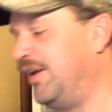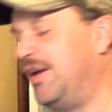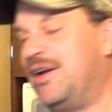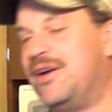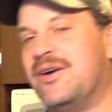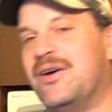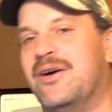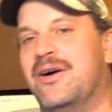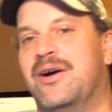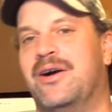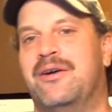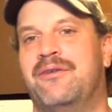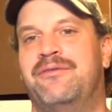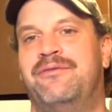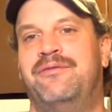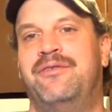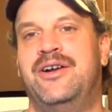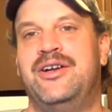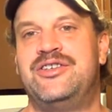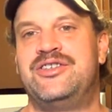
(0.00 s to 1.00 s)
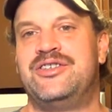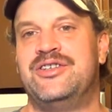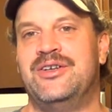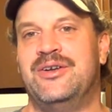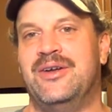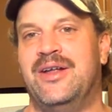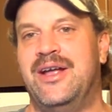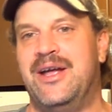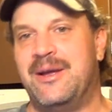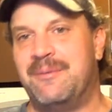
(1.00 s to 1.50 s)
to take our fresh
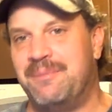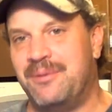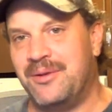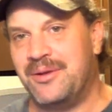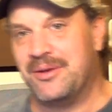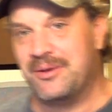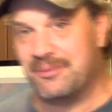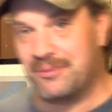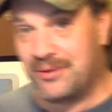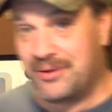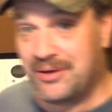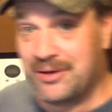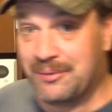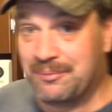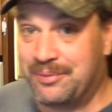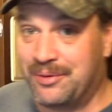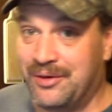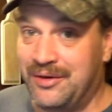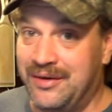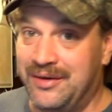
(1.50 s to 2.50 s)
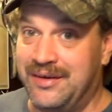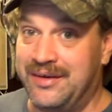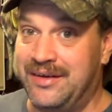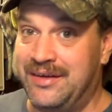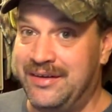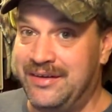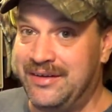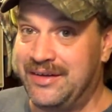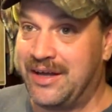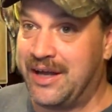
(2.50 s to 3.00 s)
little apple and we're going to put it
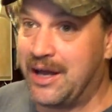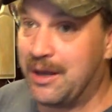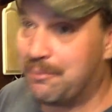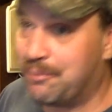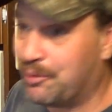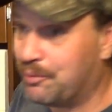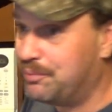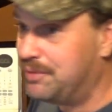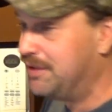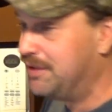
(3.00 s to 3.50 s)
in the apple